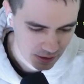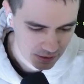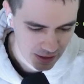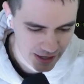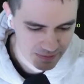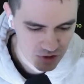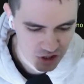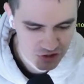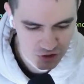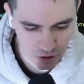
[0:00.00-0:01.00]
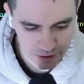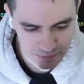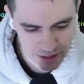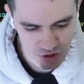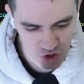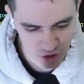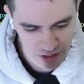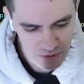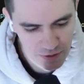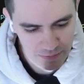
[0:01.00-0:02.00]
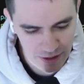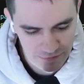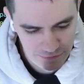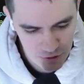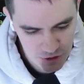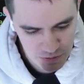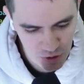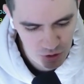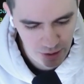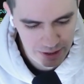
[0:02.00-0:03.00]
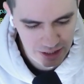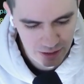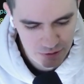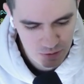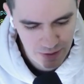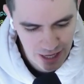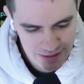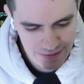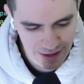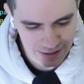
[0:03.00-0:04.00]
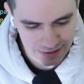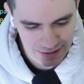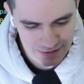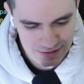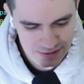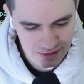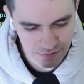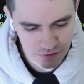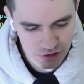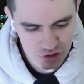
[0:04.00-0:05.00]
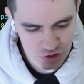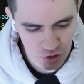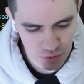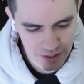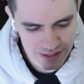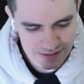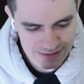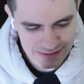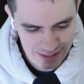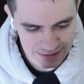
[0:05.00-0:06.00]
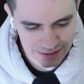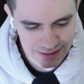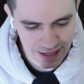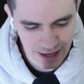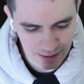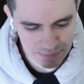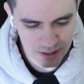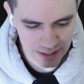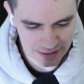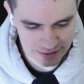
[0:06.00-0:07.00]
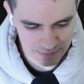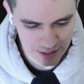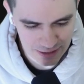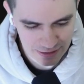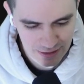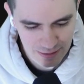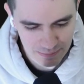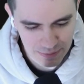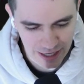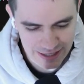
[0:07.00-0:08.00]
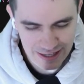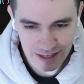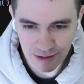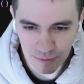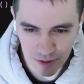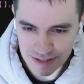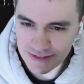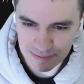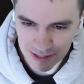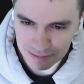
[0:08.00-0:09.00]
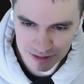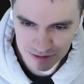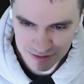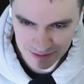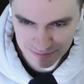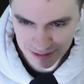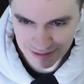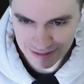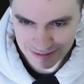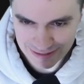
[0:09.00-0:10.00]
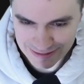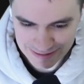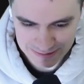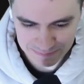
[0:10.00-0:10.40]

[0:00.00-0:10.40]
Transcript: I am just starting my journey with my first programming language, Python, and this stuff looks so insanely complicated to me, but I can't wait to be able to do something like this.